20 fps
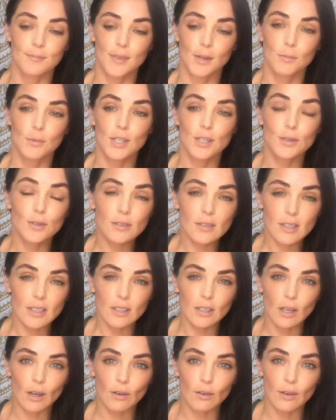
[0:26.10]
We use it in
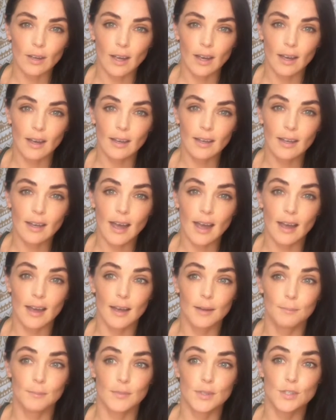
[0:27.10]
yoga
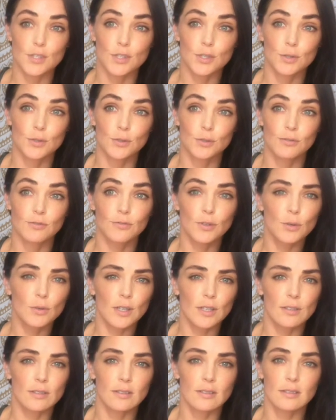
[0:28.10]
to
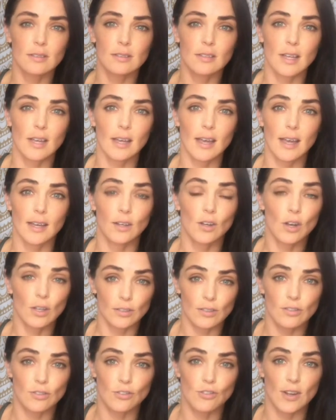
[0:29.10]
focus and
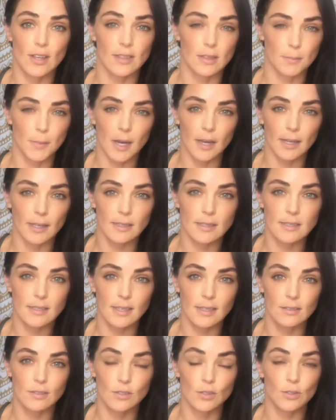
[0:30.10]
concentrate the mind,
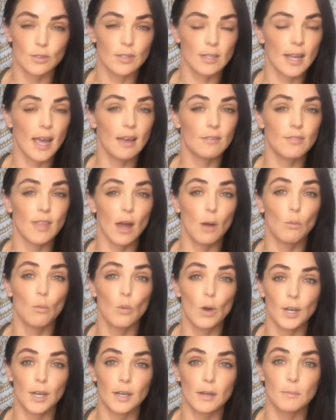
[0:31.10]
so as to have that
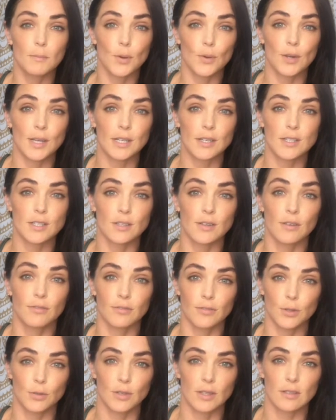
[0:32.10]
one point of
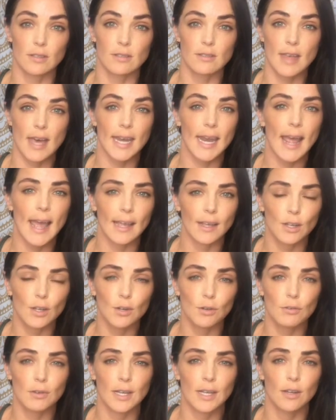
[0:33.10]
focus, that
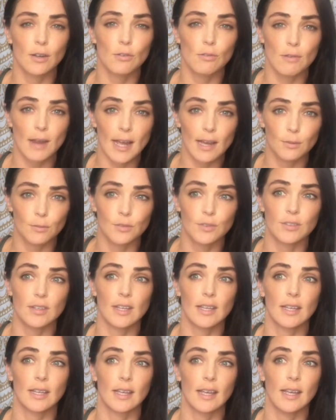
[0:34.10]
anchoring,
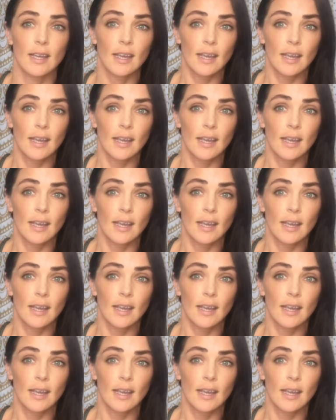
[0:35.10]
grounding